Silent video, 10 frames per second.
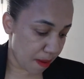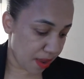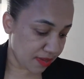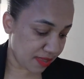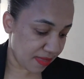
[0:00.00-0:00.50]

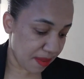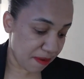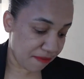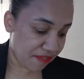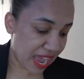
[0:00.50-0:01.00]
Step number
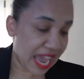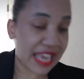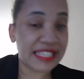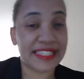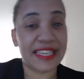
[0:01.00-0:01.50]
five
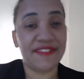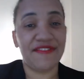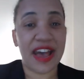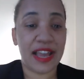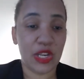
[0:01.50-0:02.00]
is give
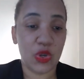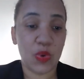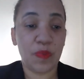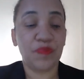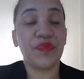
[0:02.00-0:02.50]
value.
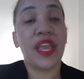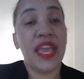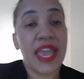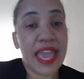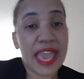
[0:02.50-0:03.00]

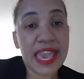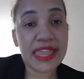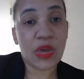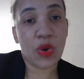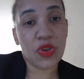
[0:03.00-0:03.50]

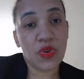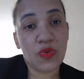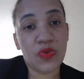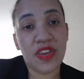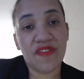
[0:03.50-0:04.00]
And the way
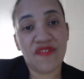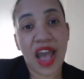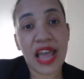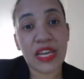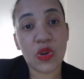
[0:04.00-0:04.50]
you give
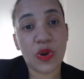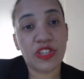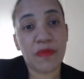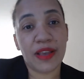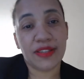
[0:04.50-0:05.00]
value is
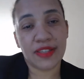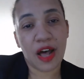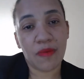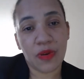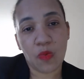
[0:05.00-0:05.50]
by
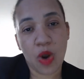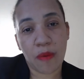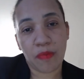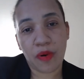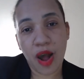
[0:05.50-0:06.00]
solving one
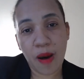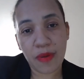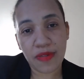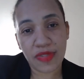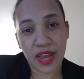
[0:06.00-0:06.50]

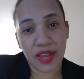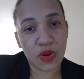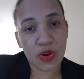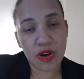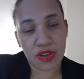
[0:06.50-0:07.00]
problem that
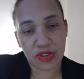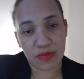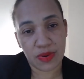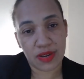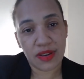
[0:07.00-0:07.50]
your
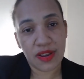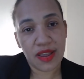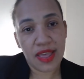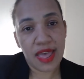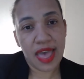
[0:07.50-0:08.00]
customer
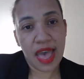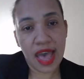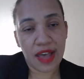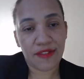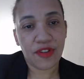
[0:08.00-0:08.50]

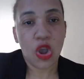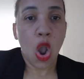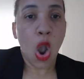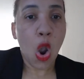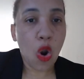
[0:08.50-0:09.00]
have,
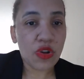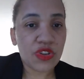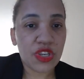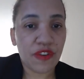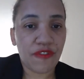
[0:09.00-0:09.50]
or
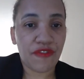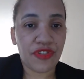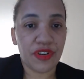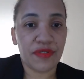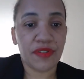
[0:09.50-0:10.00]

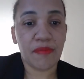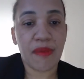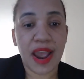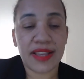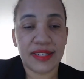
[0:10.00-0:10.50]
shifting their
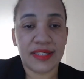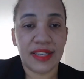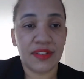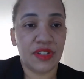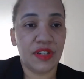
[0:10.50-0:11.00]

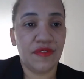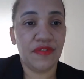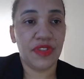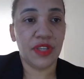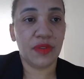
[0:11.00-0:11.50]
mindset,
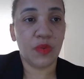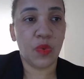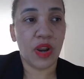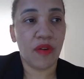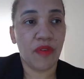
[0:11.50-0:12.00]
shifting
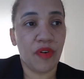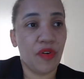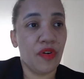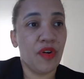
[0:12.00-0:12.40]
whatever